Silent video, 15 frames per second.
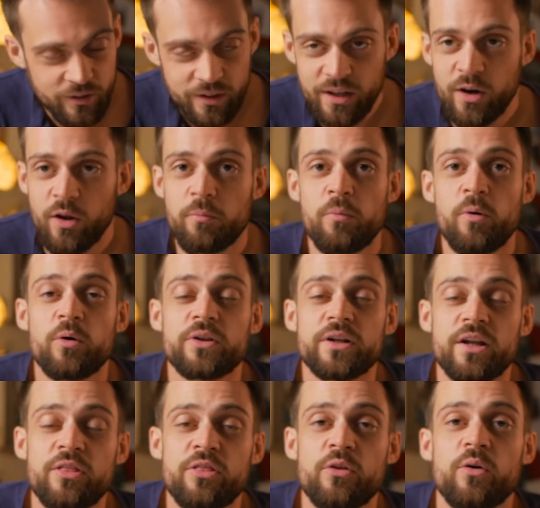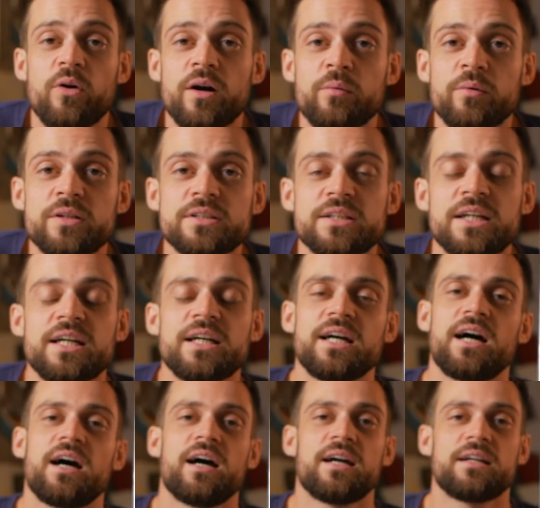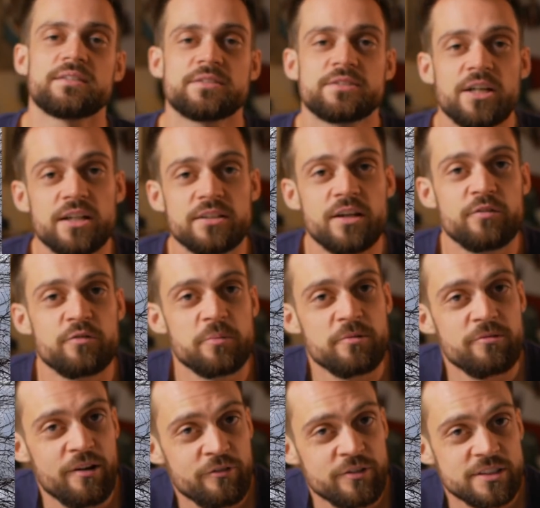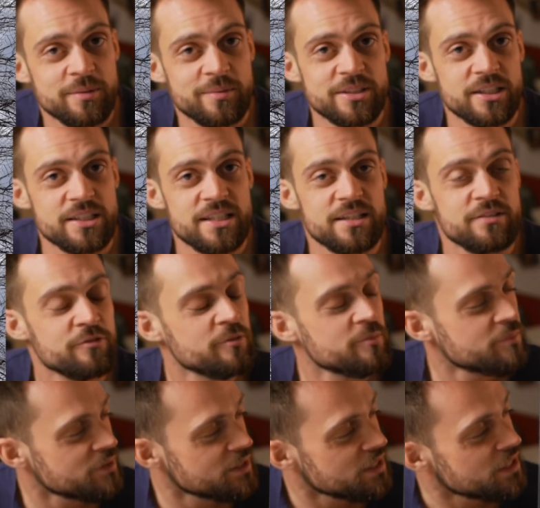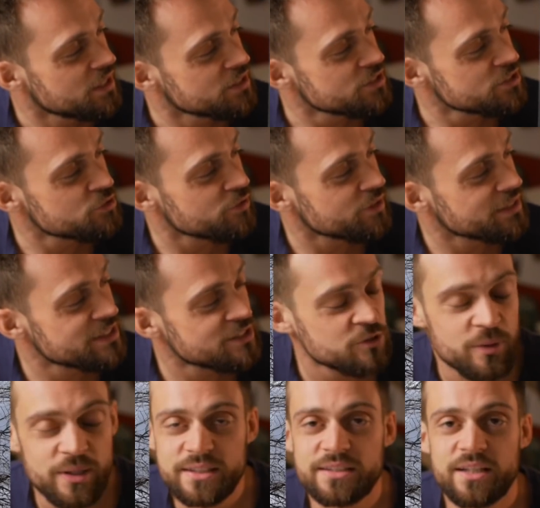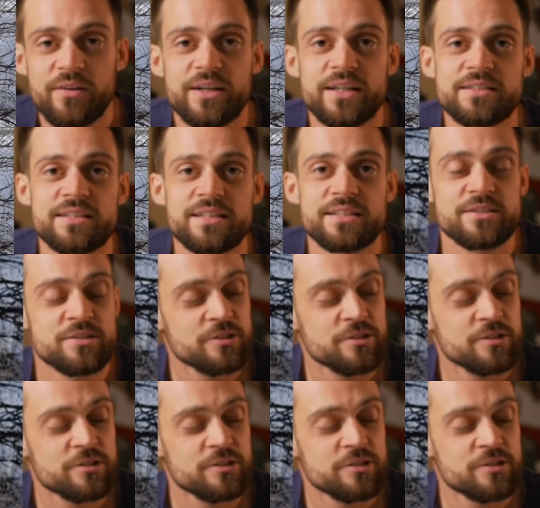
on it a lot more than I thought I would. It's done from a reference image I did from just drawing these twigs going into these